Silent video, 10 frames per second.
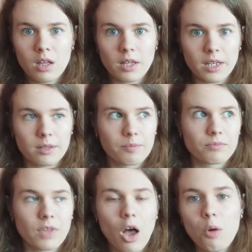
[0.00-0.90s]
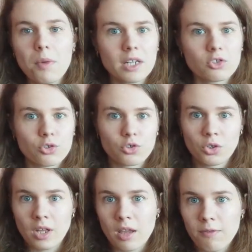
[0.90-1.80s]
Like, how much
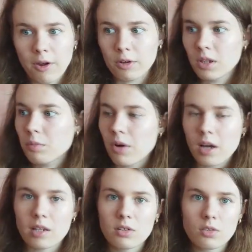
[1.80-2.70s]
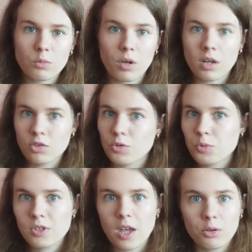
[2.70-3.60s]
should a fairly priced
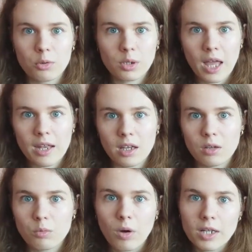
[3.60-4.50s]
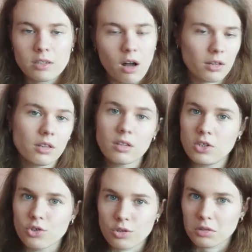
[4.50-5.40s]
100% organic white cotton
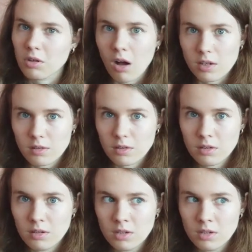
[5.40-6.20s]
t shirt cost?